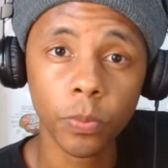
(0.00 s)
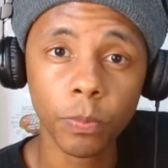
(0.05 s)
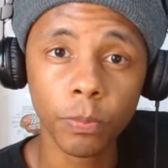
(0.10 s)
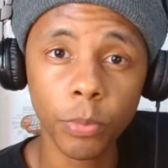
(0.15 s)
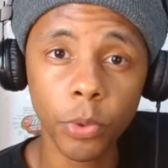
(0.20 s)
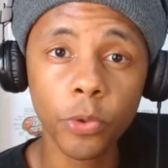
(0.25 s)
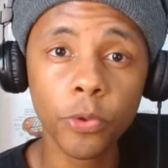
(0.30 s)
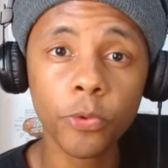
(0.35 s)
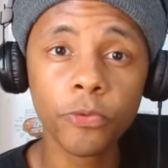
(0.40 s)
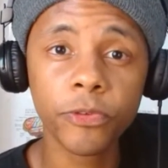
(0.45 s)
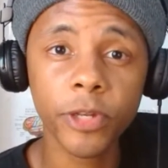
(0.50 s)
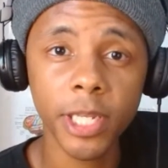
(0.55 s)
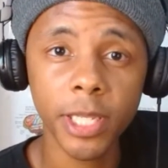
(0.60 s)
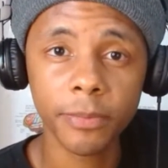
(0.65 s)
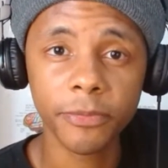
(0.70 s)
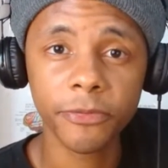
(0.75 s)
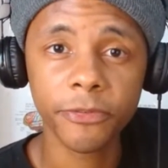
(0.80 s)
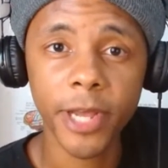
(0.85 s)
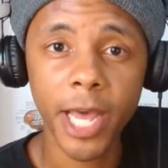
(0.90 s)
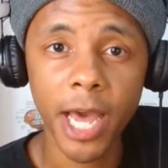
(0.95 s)
move
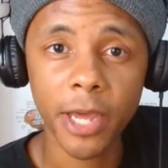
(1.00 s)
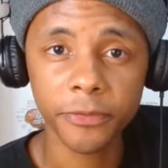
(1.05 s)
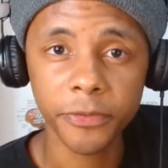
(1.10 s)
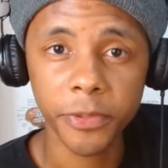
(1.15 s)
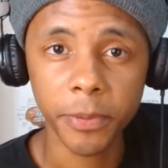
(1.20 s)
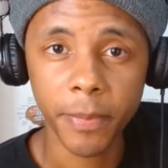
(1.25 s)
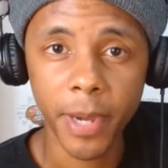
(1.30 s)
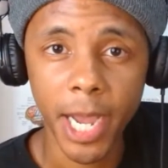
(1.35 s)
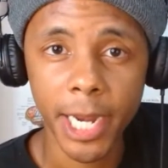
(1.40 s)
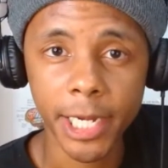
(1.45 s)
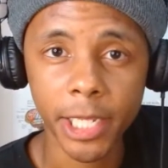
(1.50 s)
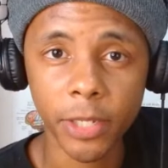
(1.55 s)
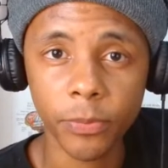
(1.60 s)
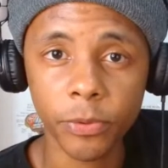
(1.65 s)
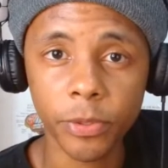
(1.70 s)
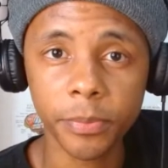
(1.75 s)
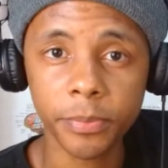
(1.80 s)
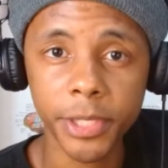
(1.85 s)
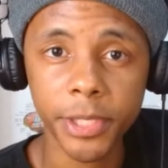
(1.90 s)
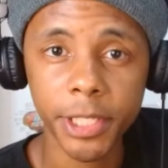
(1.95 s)
lymph out of the body,
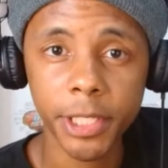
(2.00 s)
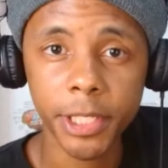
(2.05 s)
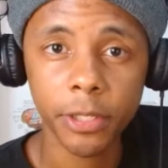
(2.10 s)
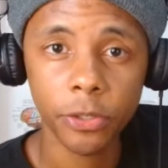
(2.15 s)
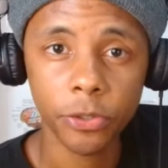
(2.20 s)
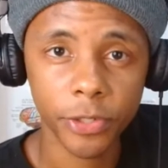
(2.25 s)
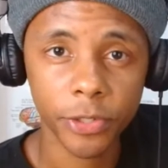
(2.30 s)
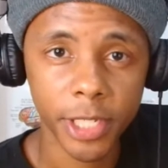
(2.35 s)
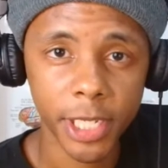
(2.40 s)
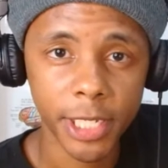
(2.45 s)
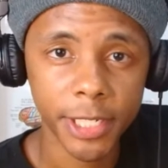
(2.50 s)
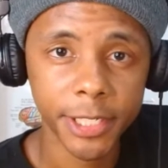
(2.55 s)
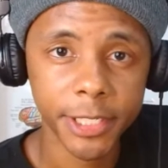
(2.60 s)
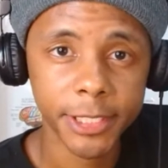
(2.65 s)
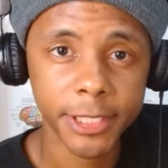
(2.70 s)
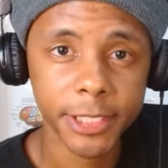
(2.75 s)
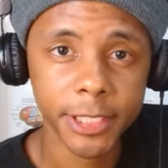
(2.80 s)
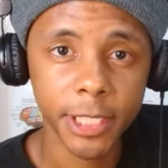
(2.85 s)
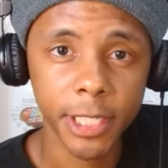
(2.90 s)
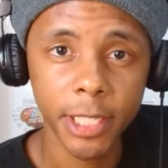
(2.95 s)
would be your
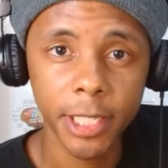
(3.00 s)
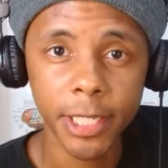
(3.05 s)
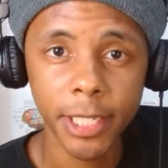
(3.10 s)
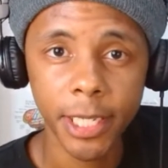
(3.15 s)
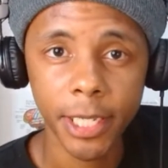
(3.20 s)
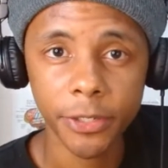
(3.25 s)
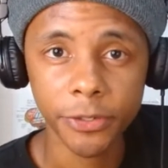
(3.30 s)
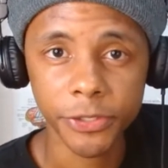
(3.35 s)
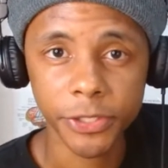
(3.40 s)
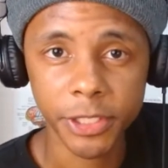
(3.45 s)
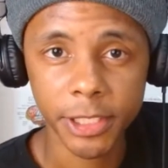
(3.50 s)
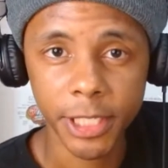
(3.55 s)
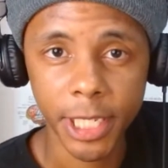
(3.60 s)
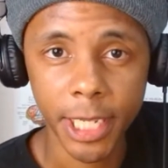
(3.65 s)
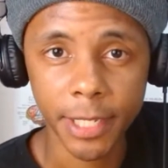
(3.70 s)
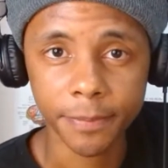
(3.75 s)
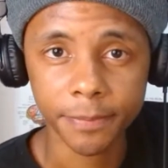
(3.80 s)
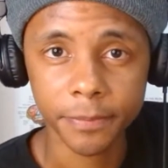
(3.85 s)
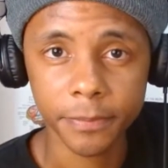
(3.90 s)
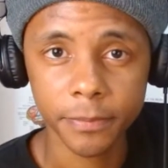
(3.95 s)
kidneys and your
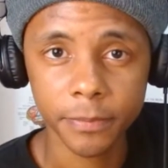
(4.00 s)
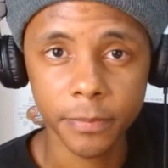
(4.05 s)
skin.